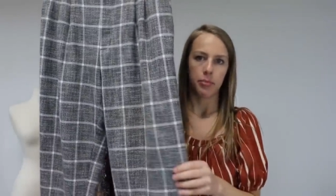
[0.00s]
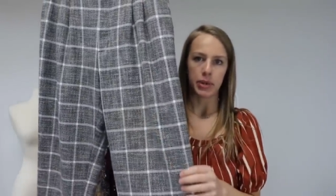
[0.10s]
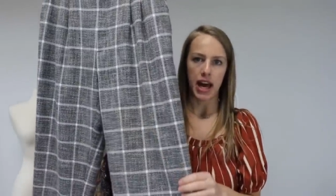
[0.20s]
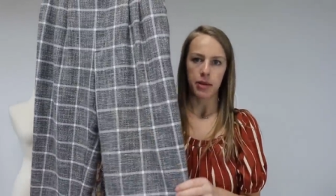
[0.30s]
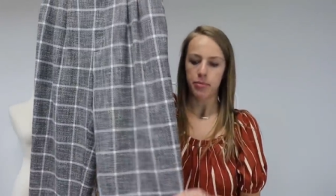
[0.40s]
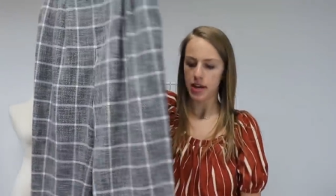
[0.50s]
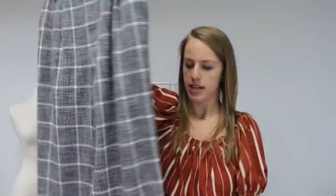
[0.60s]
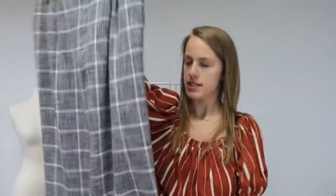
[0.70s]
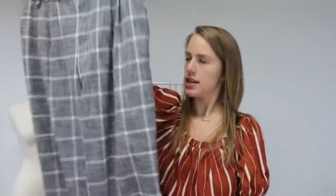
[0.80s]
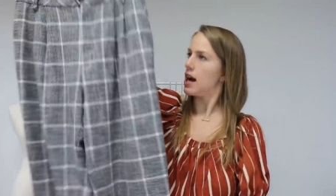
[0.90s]
plaid
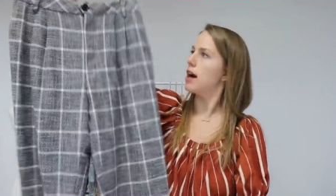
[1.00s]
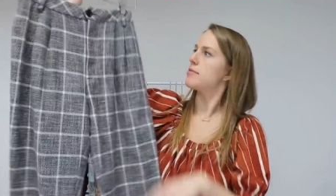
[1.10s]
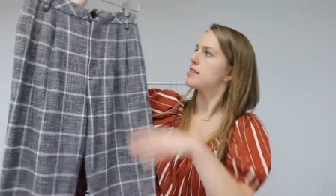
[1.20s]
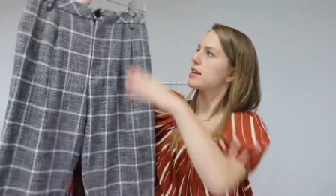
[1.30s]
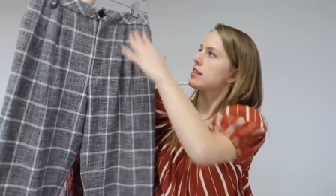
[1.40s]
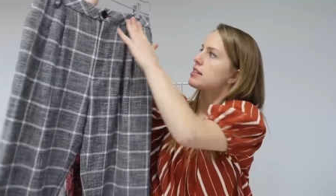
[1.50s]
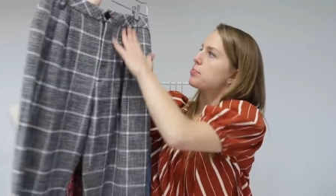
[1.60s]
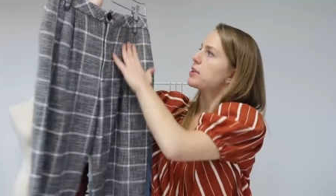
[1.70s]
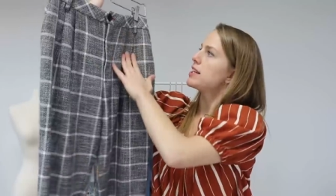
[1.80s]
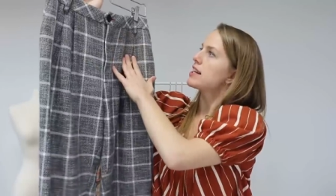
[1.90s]
print. Um, it's got the
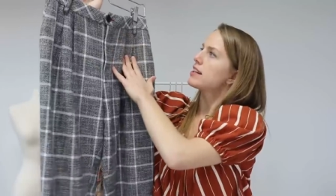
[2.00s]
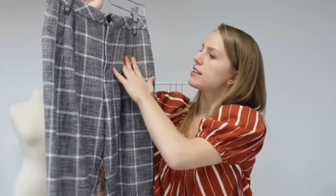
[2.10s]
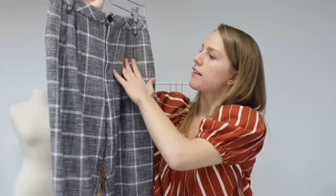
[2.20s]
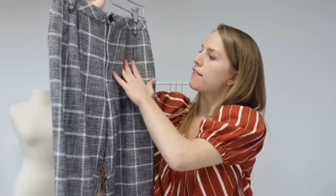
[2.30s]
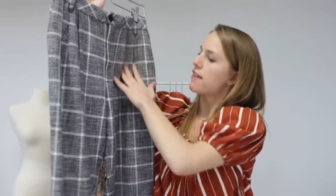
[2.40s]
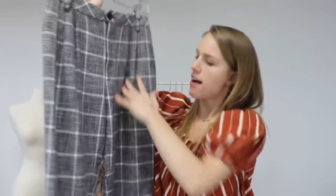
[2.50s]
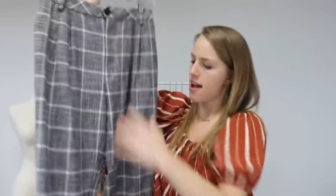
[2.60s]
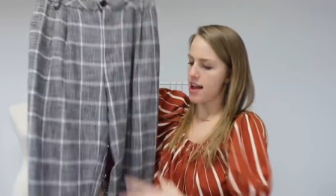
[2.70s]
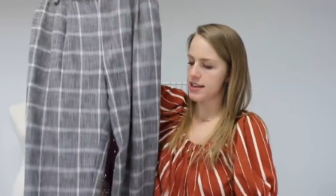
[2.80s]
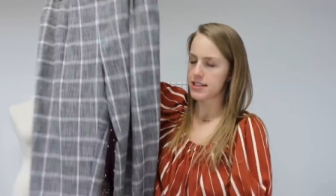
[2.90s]
pleating on the
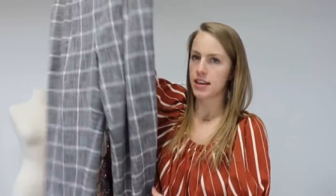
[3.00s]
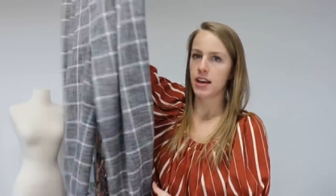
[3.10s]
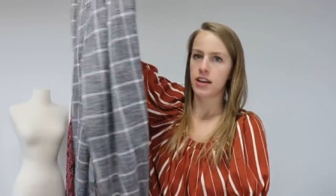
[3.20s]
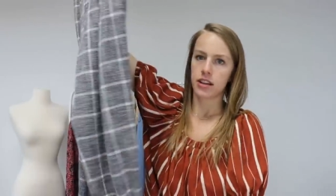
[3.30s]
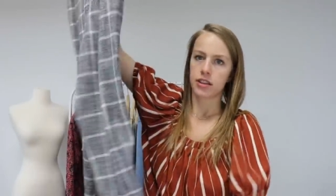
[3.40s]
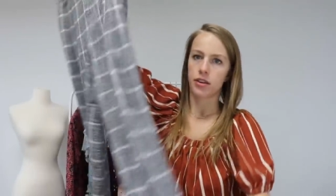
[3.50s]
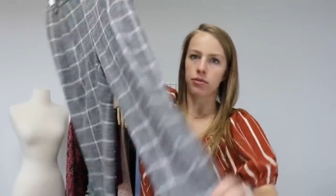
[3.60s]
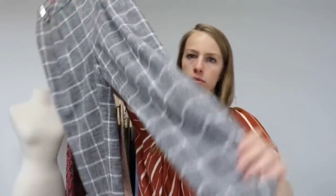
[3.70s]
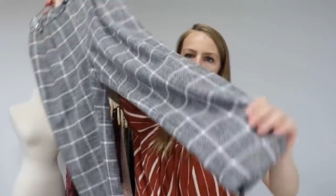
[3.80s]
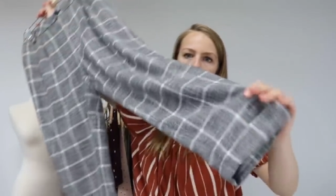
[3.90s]
front, the
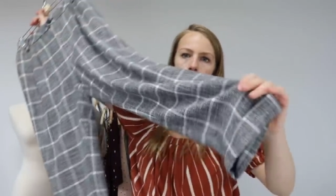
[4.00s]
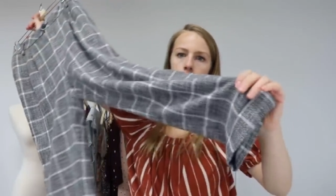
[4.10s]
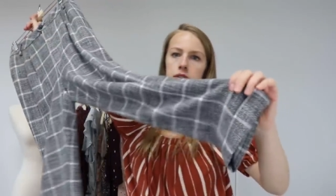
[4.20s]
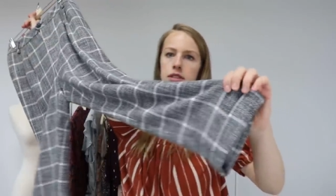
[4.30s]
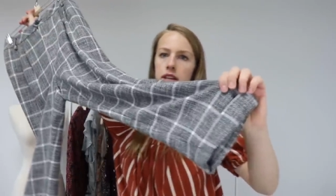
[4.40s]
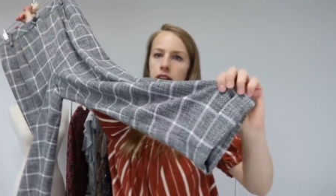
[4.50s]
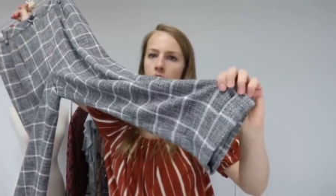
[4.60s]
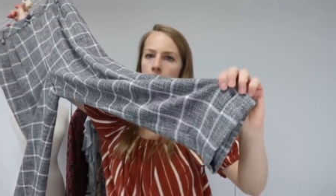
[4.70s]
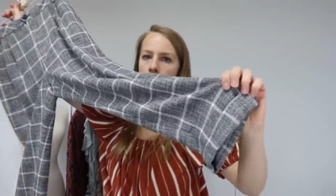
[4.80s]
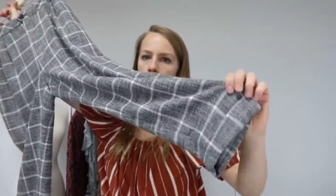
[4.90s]
rolled
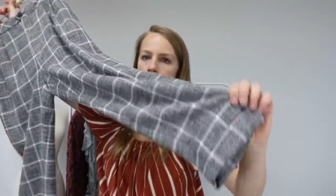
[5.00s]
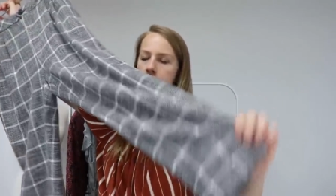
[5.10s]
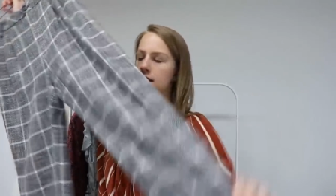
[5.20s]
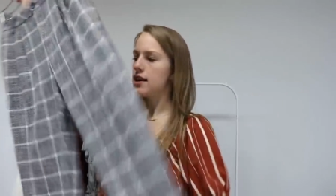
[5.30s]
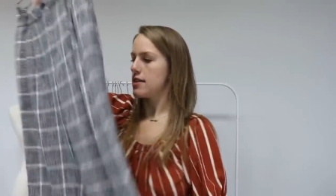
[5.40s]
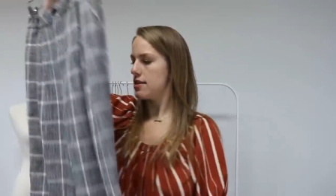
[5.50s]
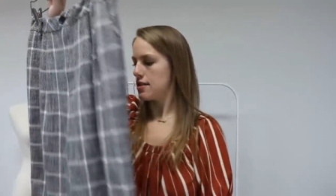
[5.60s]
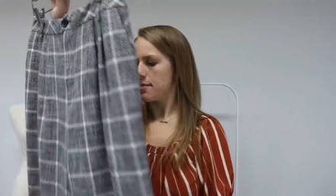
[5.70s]
cuffs on